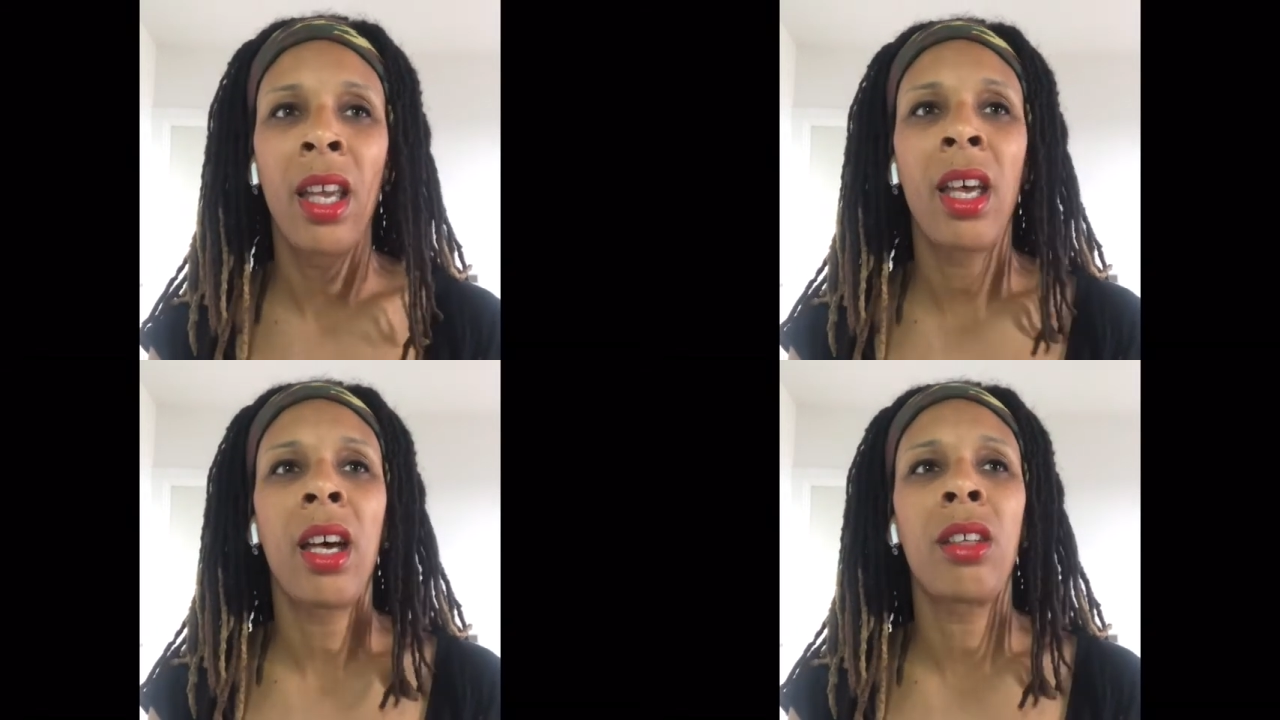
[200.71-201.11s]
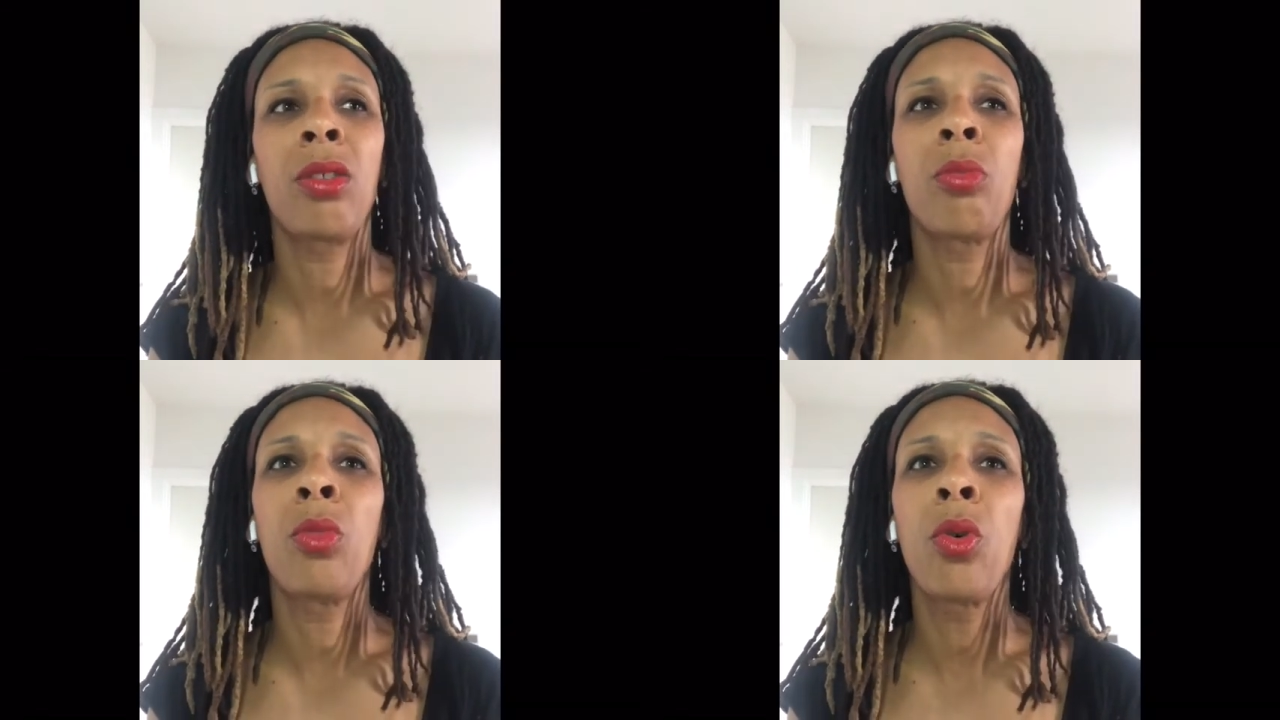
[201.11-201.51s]
And the
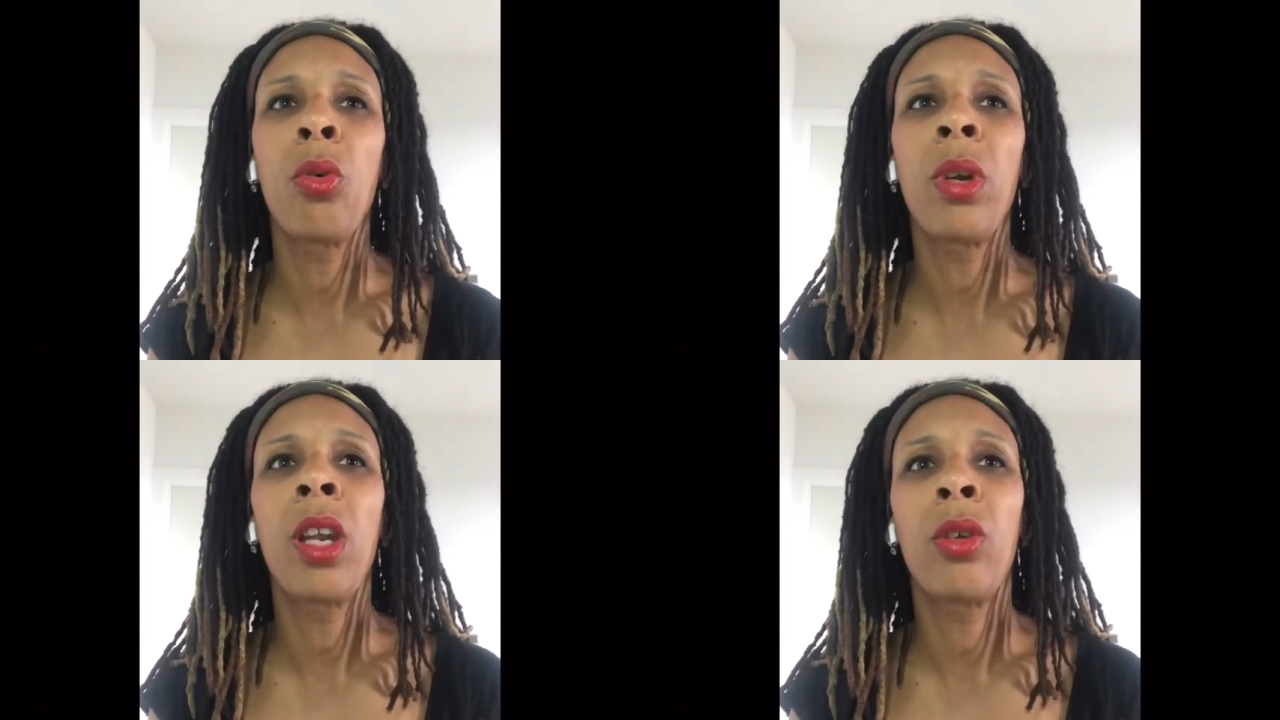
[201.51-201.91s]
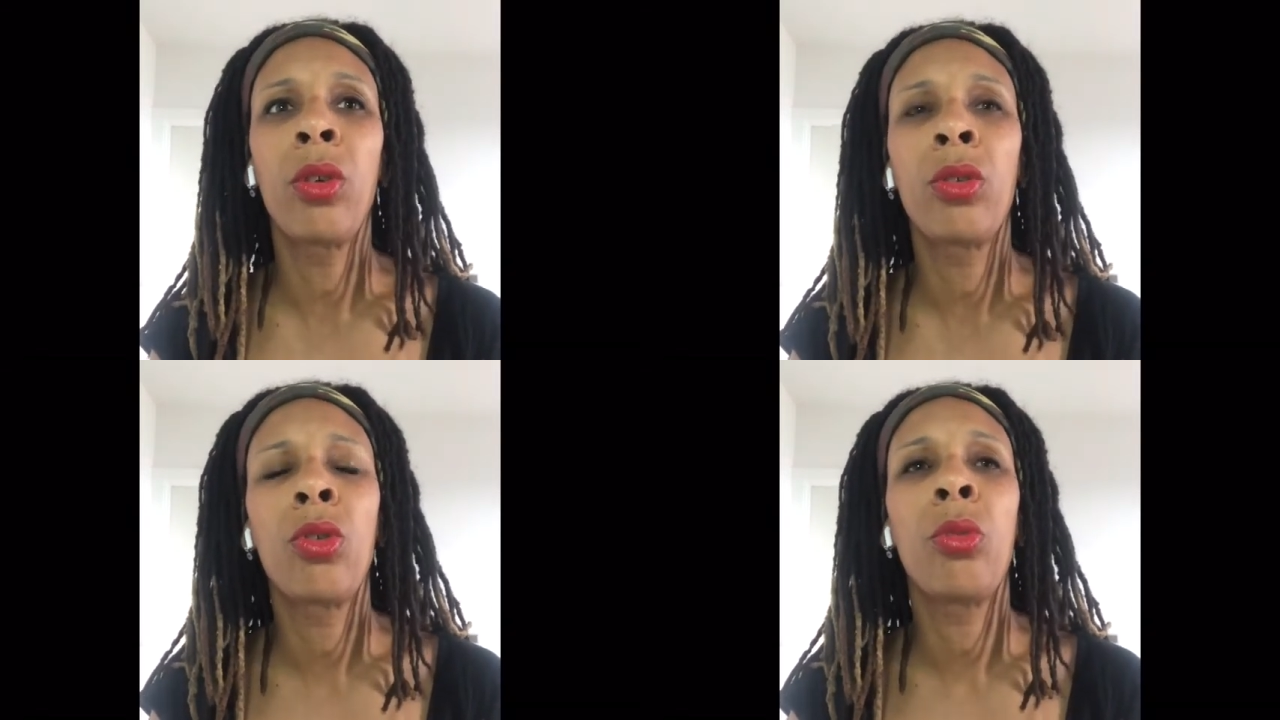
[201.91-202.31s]
more we
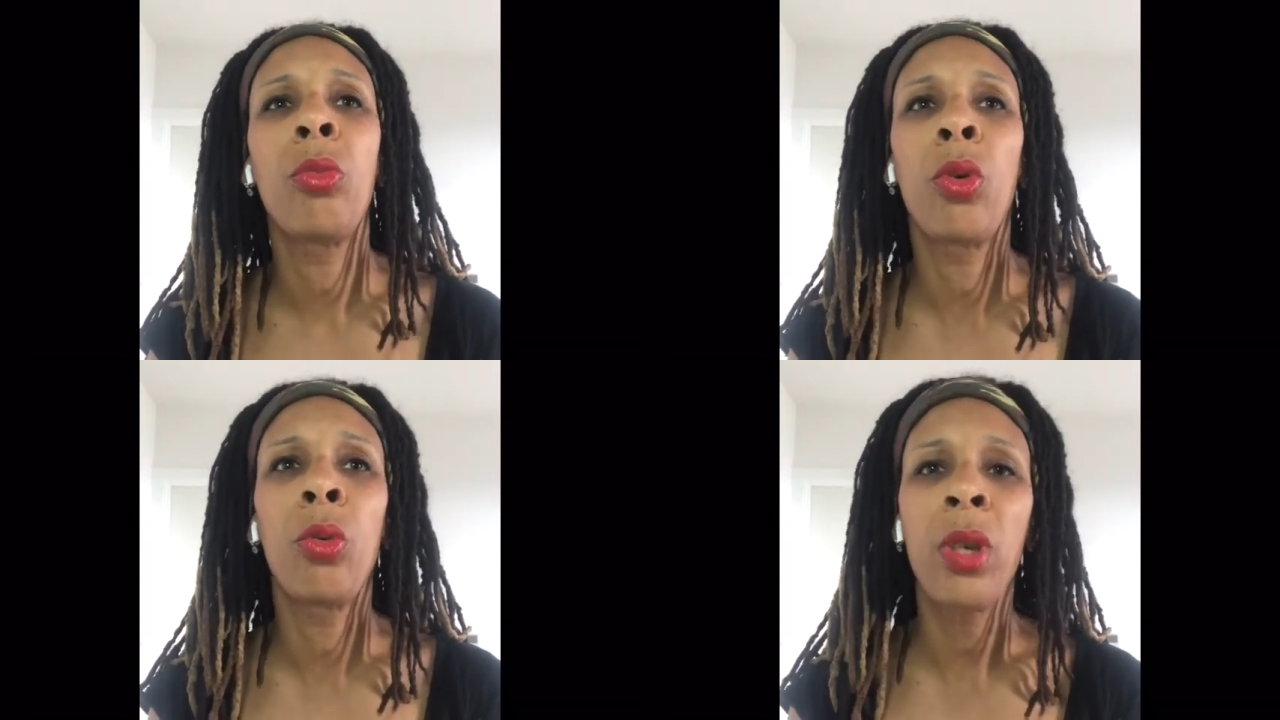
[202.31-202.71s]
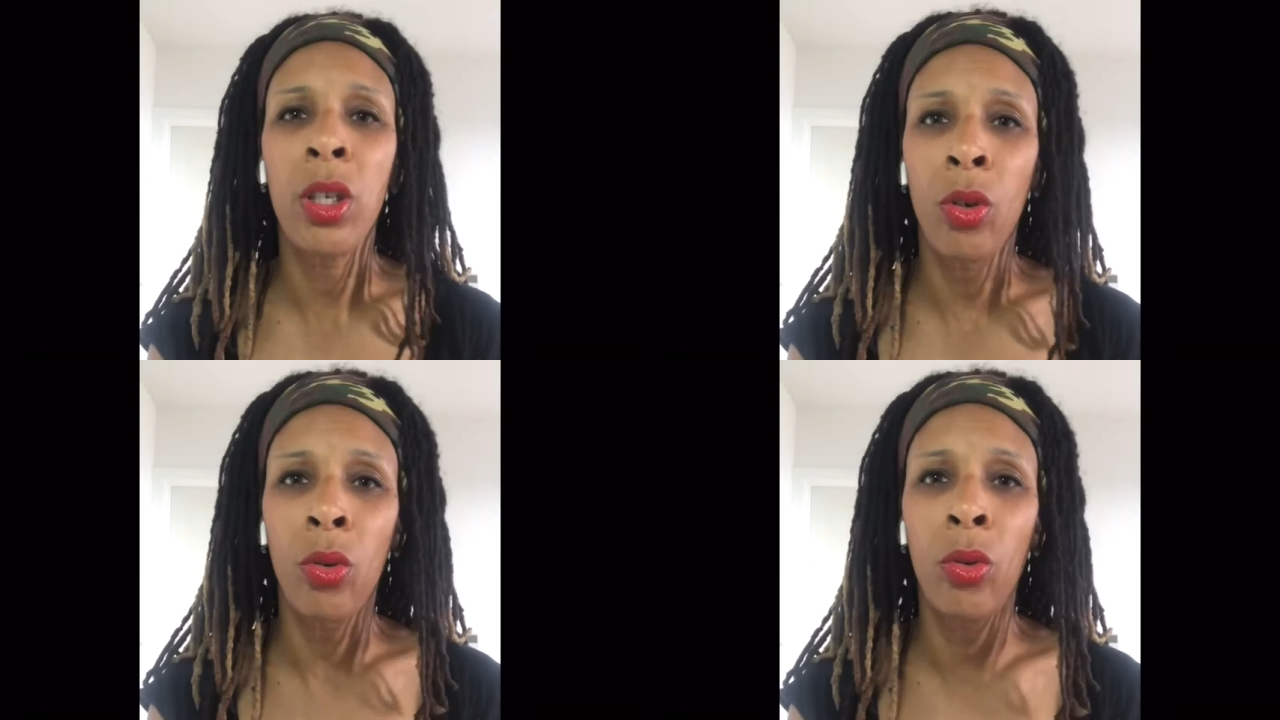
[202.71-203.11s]
learn, the more we
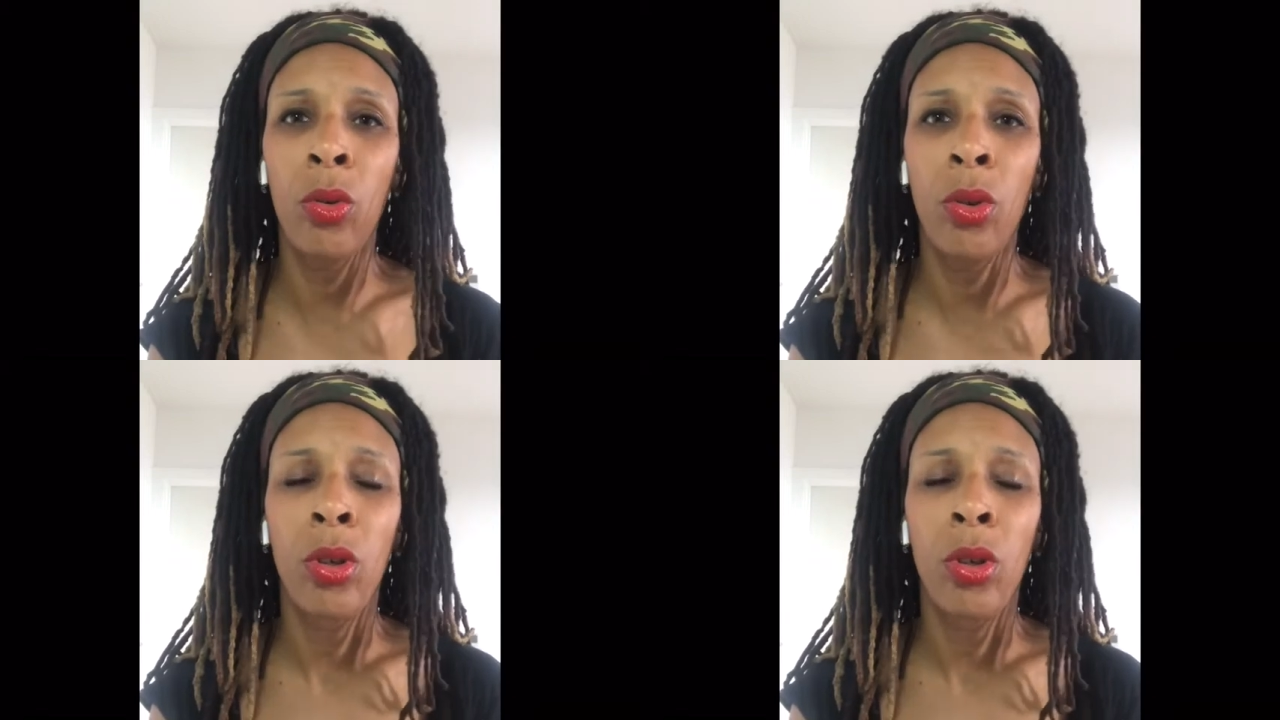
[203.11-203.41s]
know,